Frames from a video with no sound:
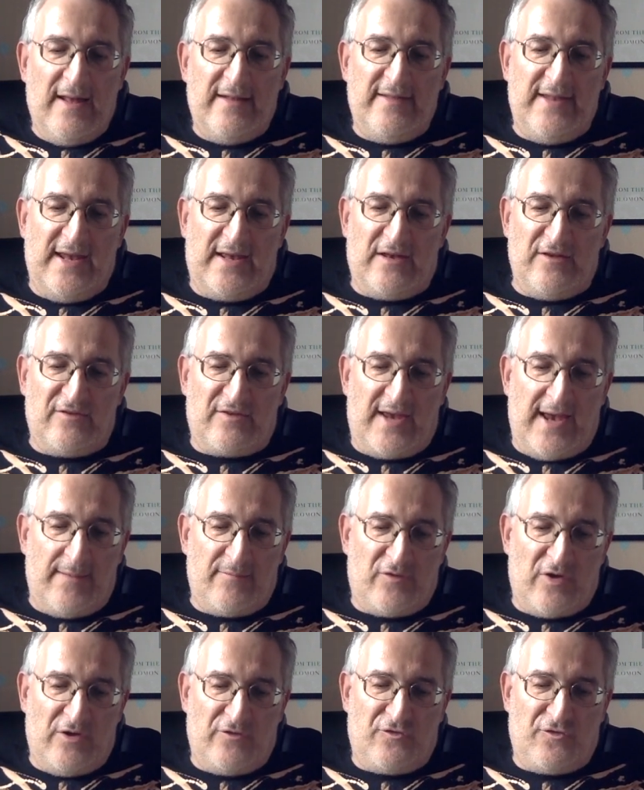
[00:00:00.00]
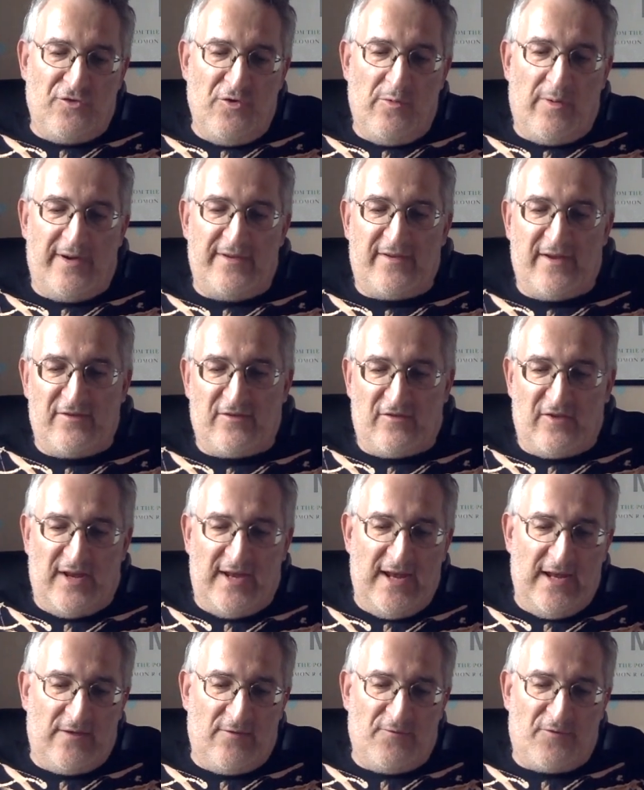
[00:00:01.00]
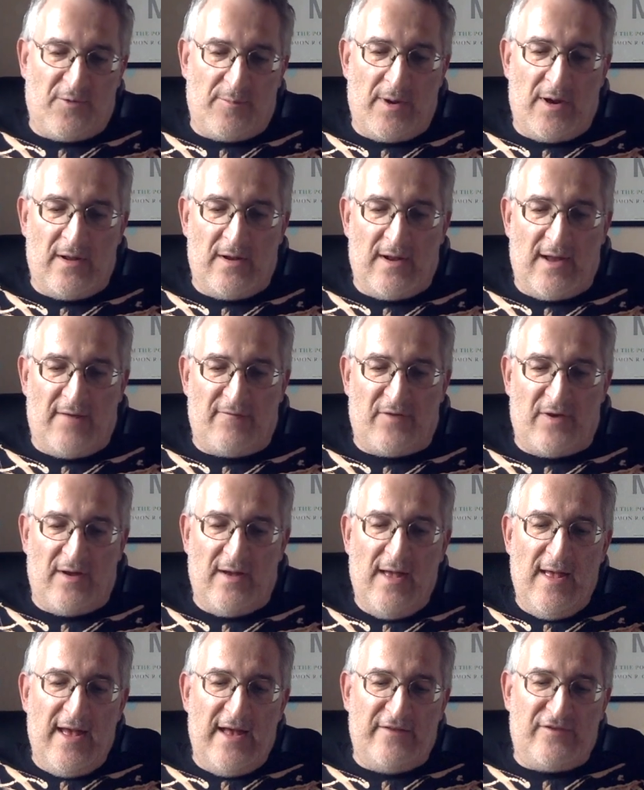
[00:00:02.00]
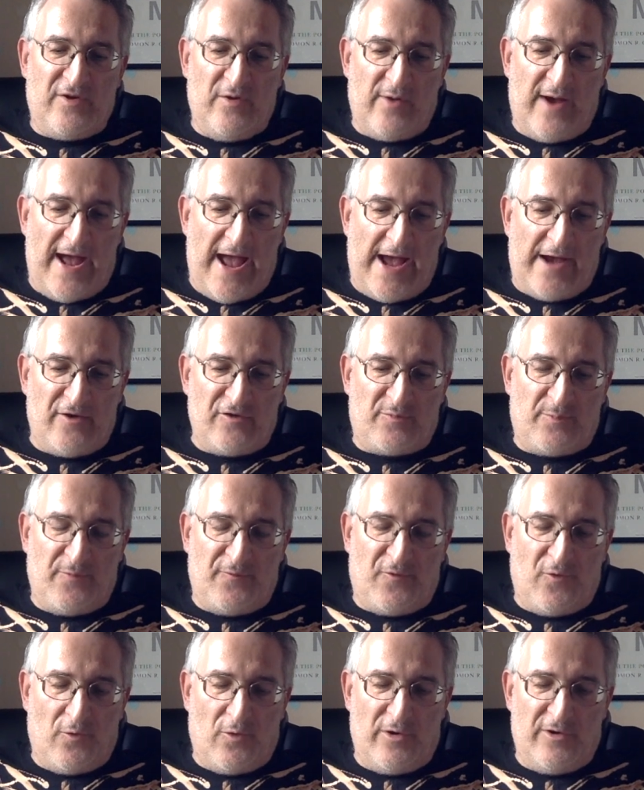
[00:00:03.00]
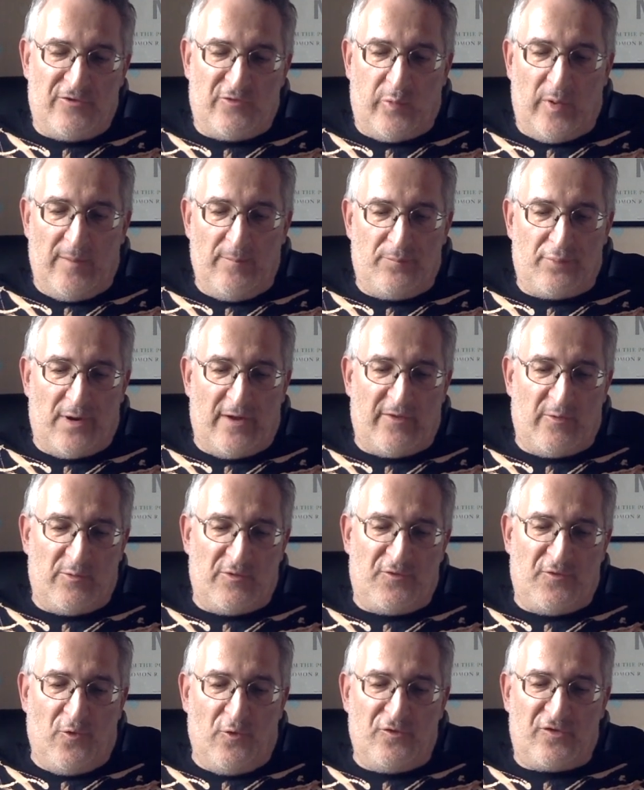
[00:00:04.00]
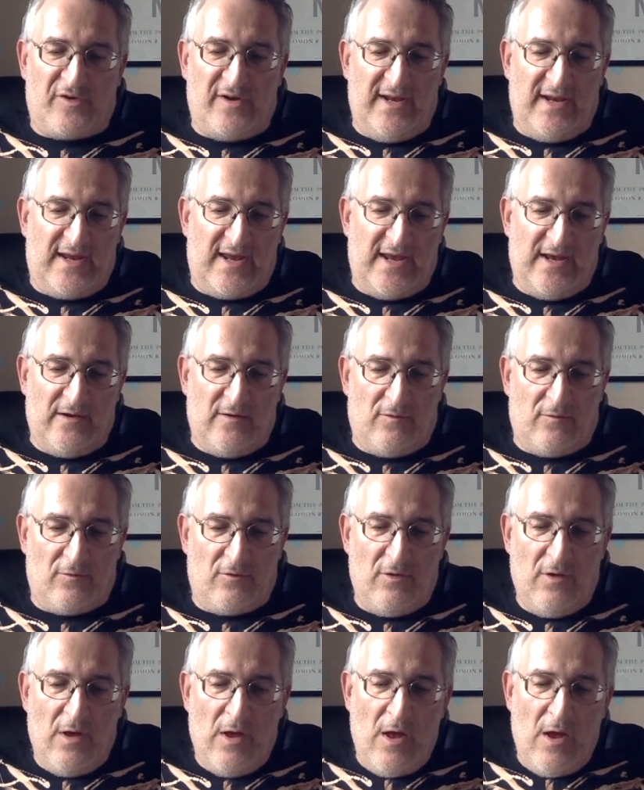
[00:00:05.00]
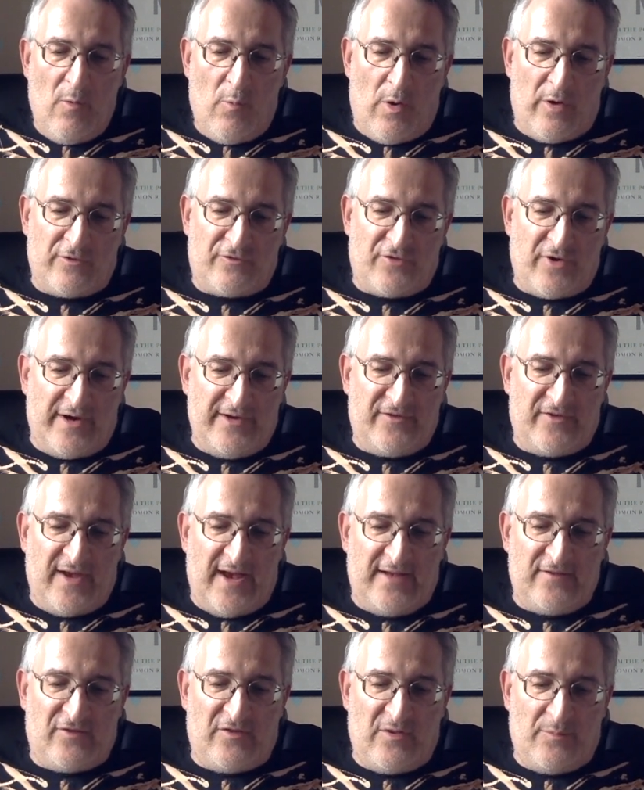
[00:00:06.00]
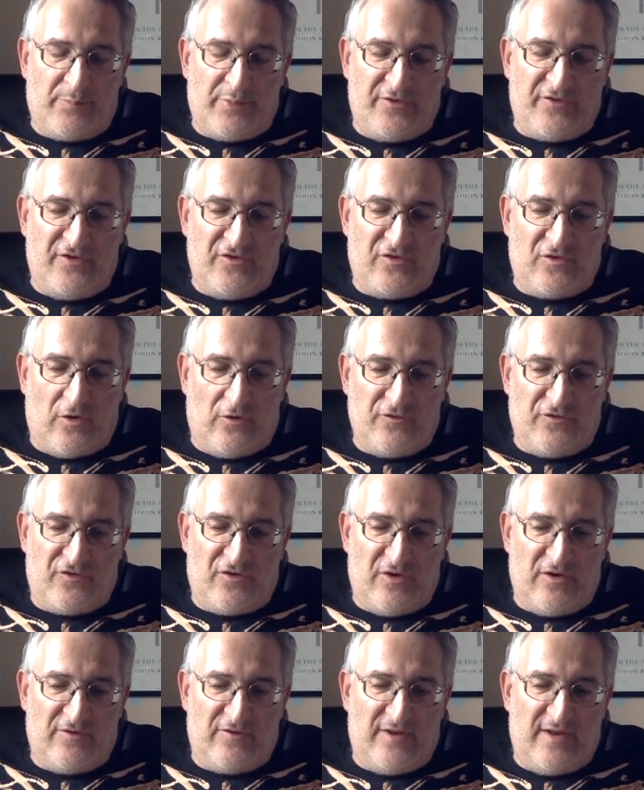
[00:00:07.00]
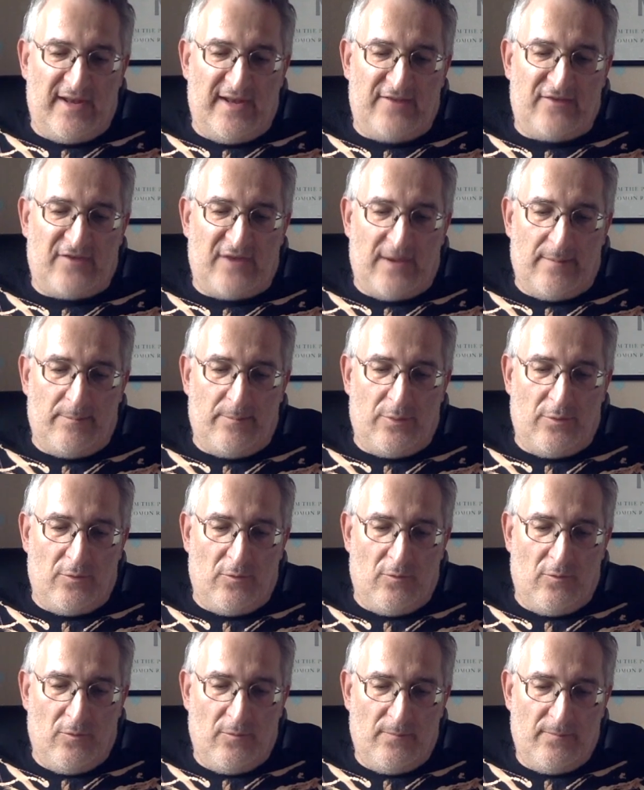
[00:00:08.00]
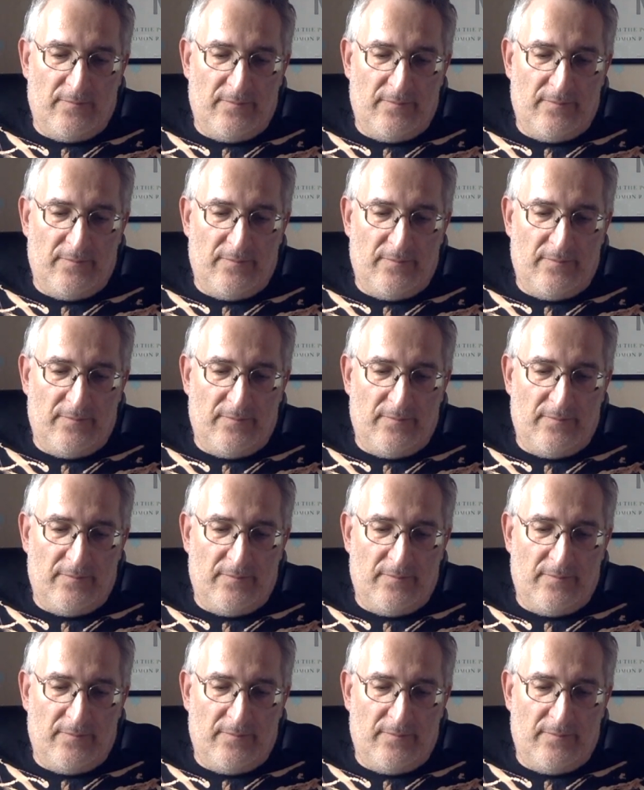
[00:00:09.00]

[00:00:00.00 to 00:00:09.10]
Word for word: Nikas kept her true identity hidden from her lover until hours before her twin brother was fortunately killed while trying to enter the British consulate in Istanbul,